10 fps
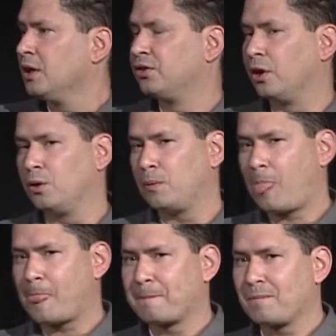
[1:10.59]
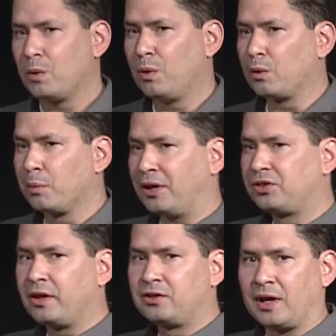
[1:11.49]
So what we're
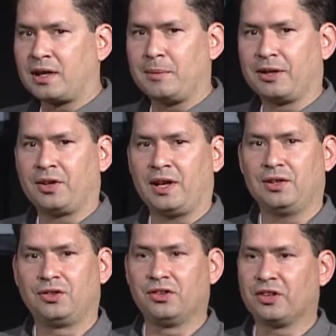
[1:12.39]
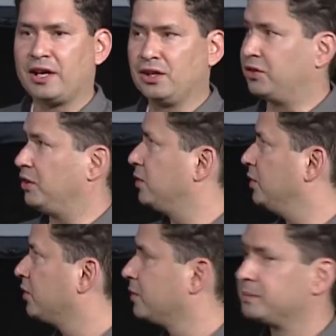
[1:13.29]
basically talking about today is design decisions,